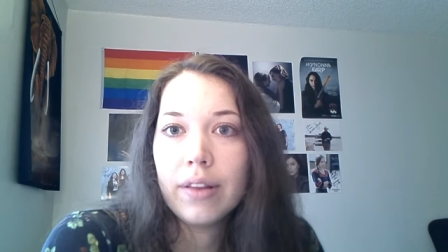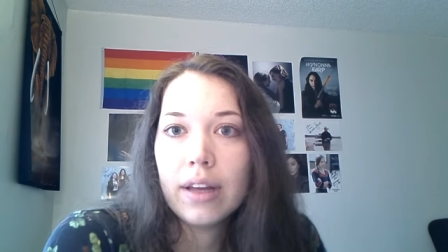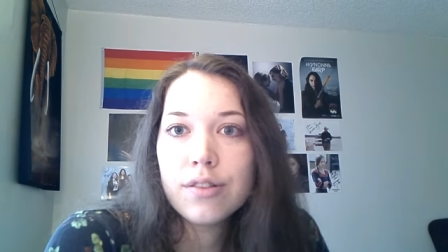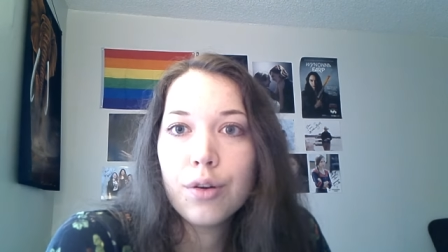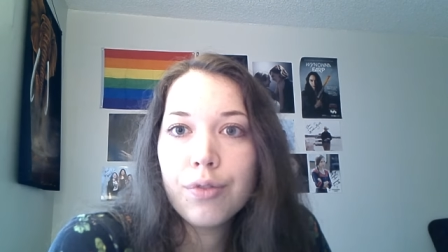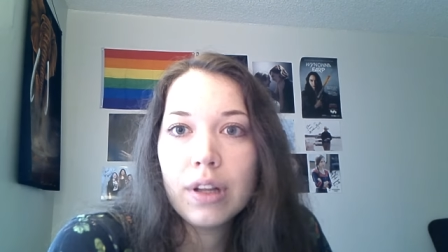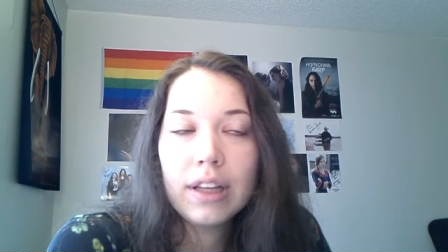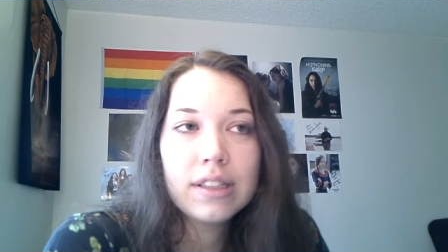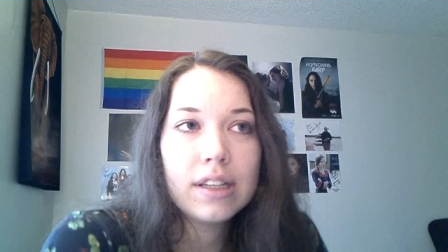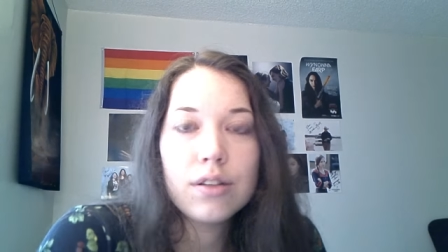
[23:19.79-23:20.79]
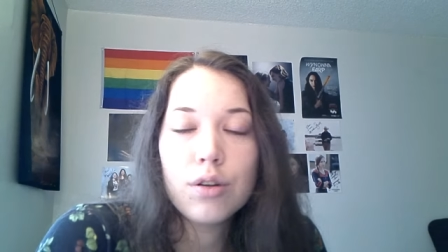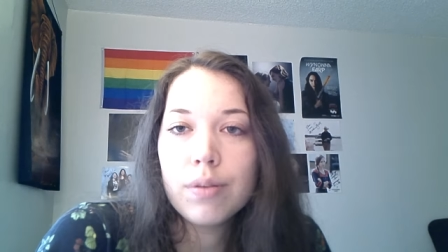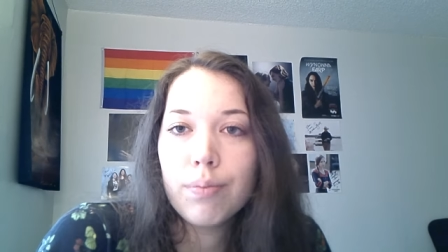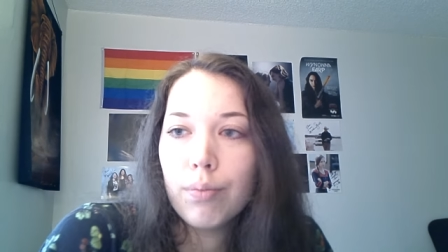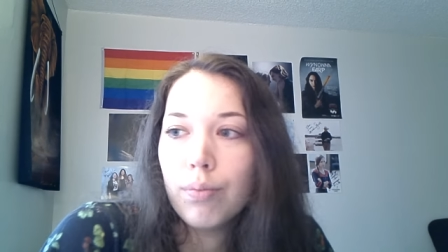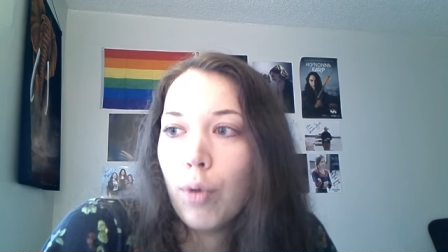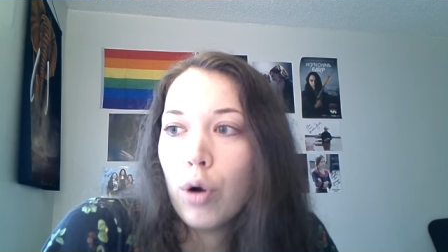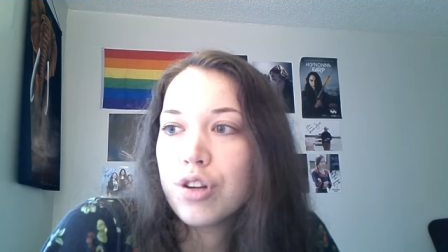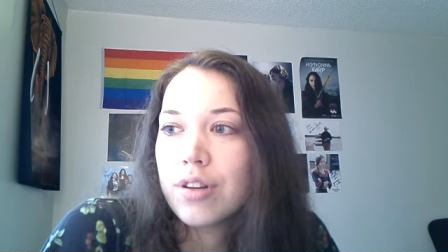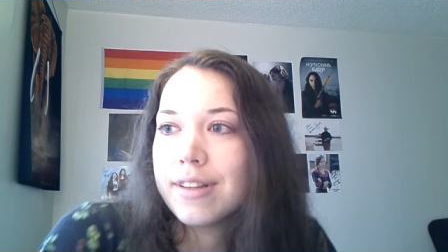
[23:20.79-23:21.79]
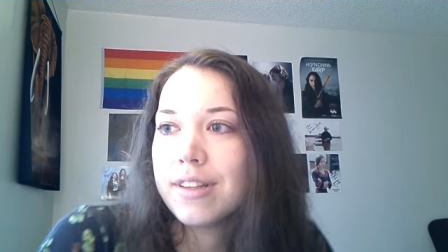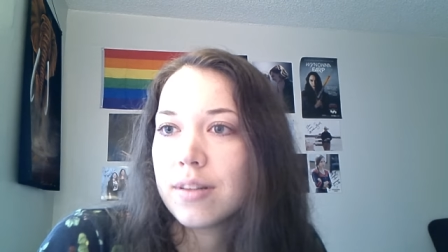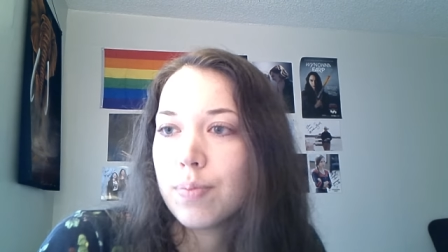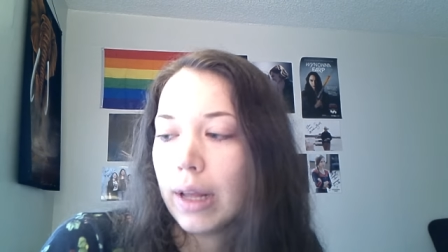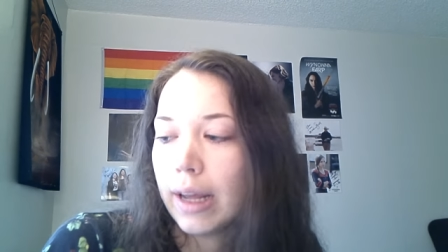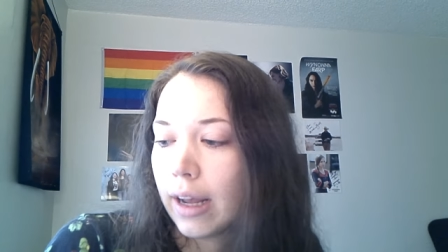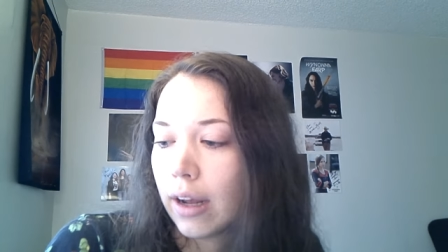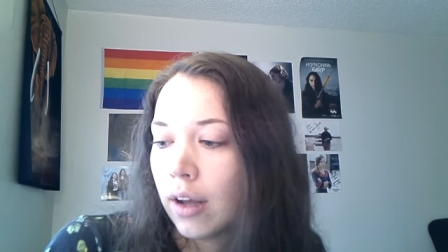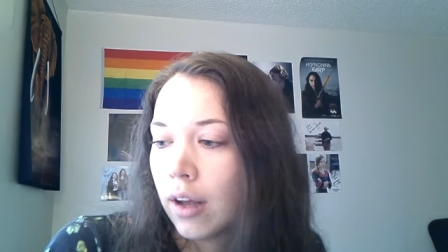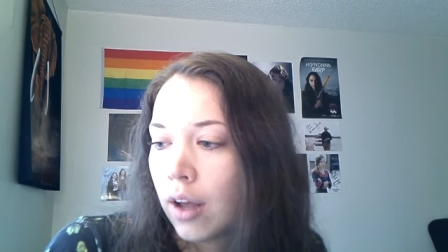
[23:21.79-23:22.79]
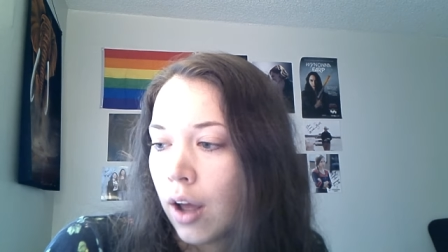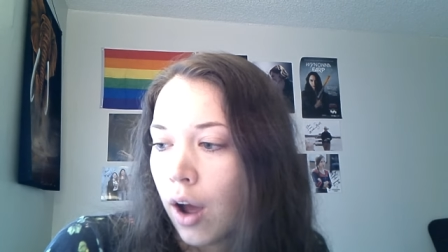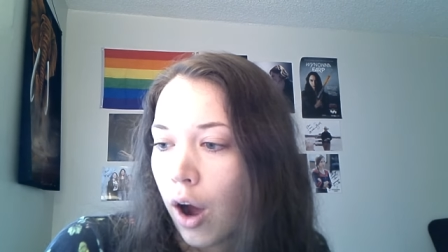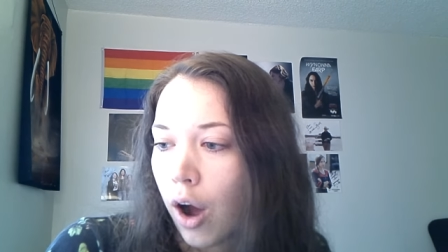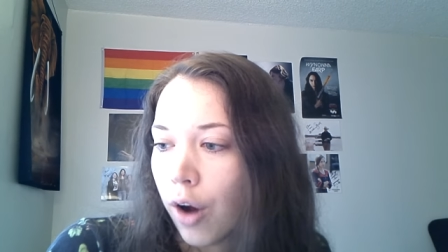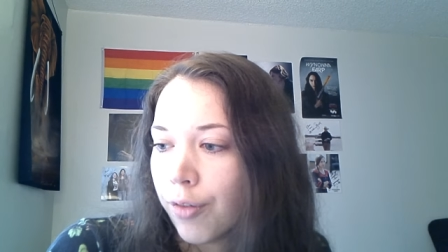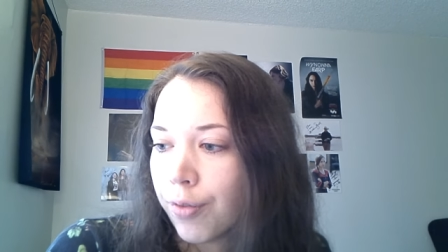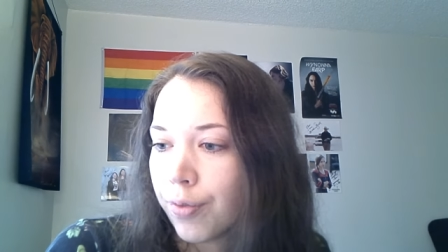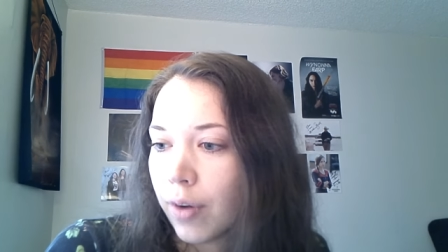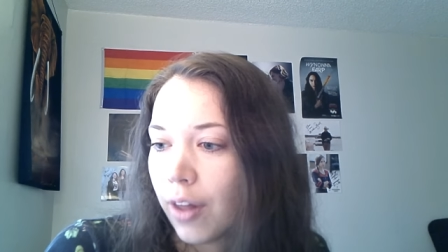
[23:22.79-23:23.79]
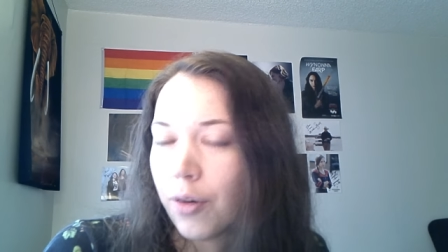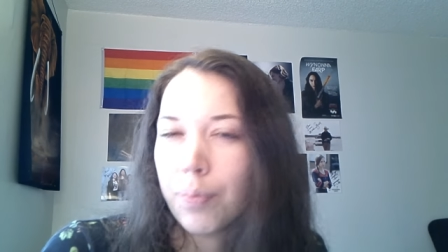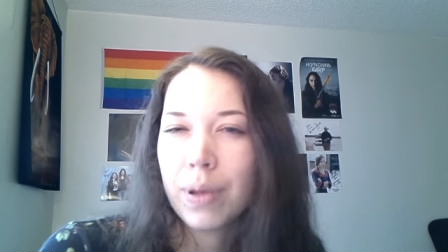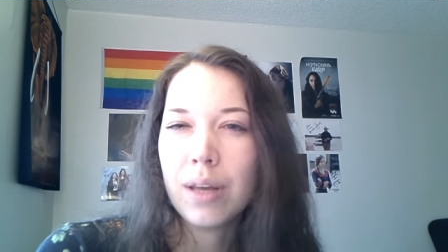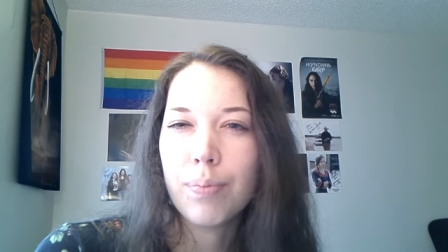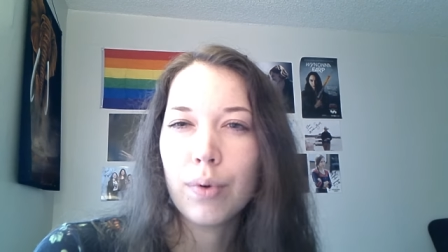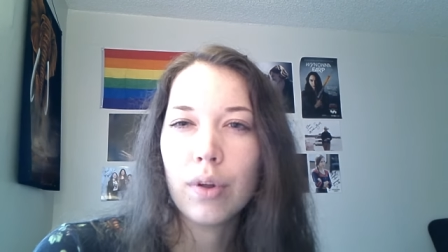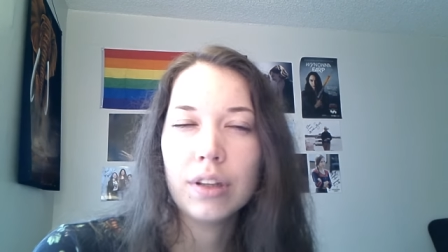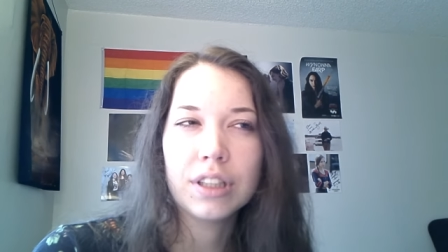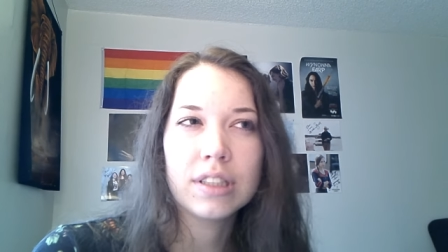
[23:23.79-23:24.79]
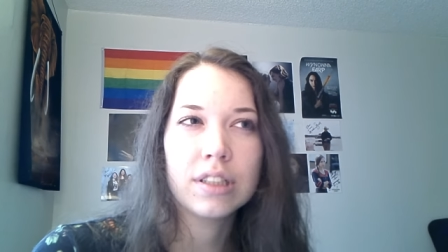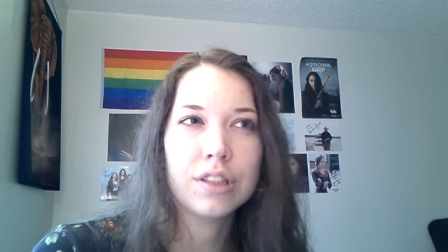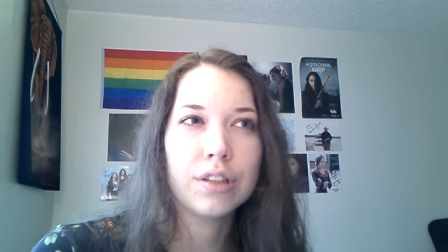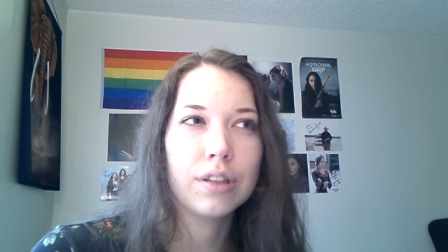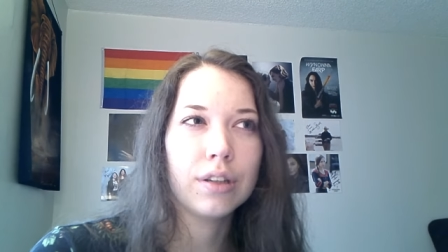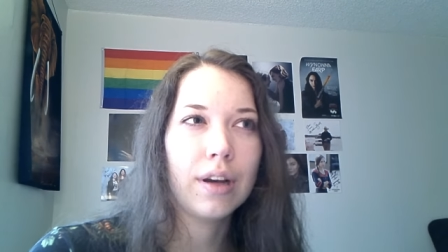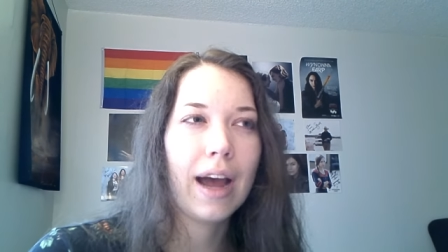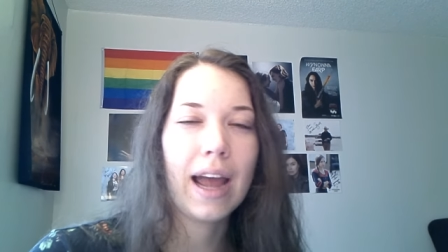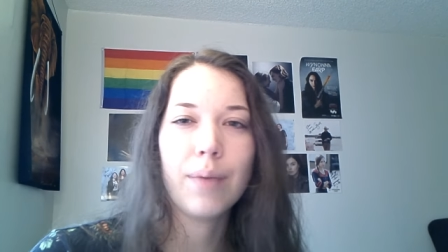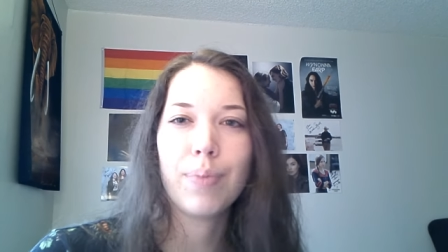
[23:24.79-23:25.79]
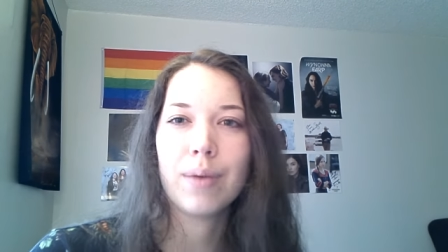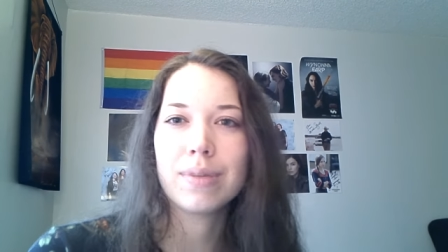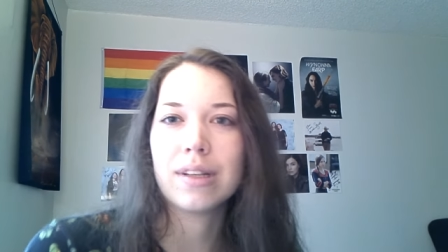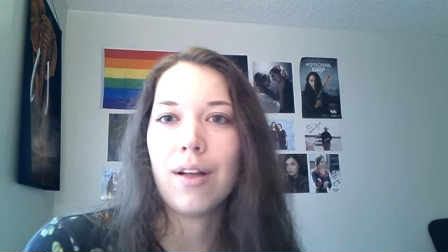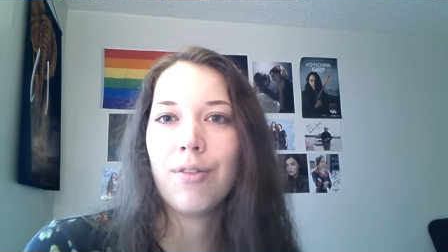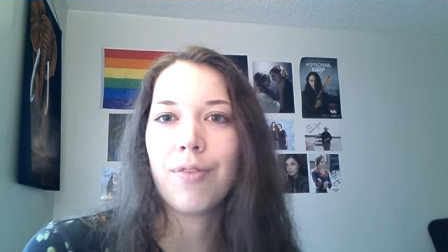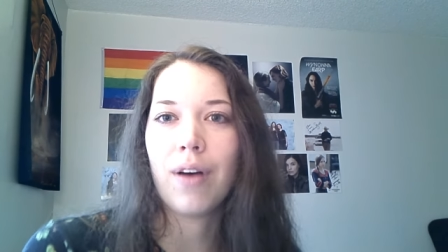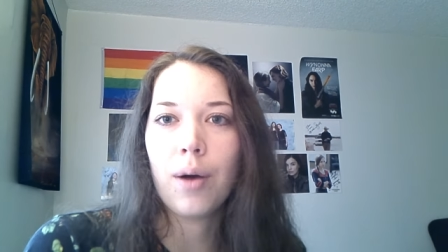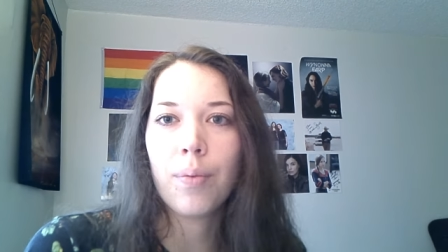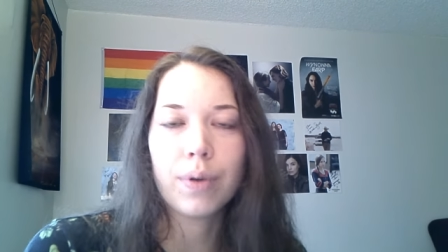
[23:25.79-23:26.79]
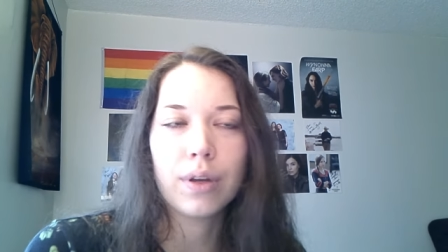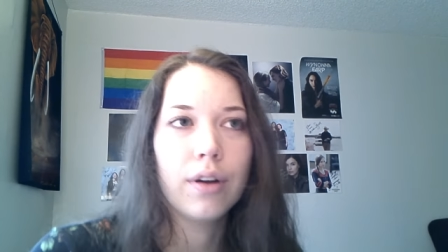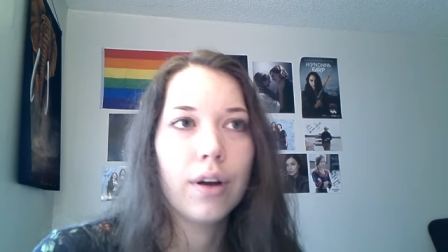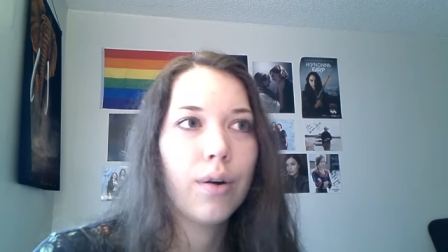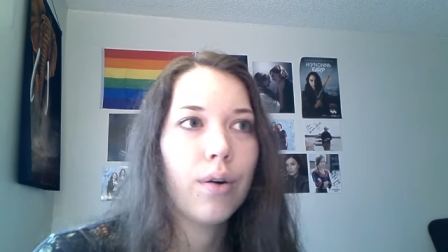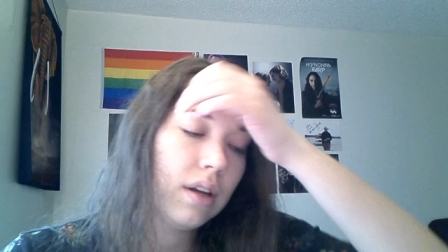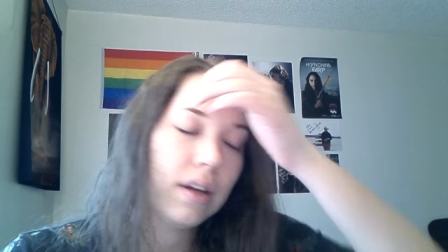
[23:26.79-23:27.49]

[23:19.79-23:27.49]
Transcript: He has no feelings. He has no emotions. He's just playing off other people just to hype himself up, you know.